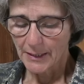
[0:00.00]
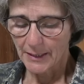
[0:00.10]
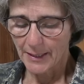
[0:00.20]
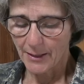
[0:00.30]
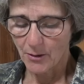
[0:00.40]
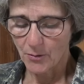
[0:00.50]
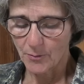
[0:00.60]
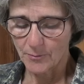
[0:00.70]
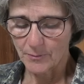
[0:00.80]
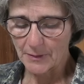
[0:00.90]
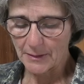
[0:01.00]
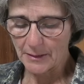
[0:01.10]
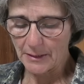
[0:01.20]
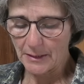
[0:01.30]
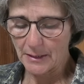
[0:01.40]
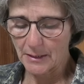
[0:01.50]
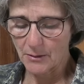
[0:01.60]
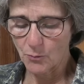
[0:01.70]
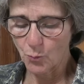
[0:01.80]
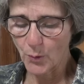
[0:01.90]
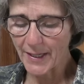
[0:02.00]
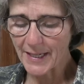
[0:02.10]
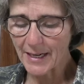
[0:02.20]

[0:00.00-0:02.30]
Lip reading: Now, when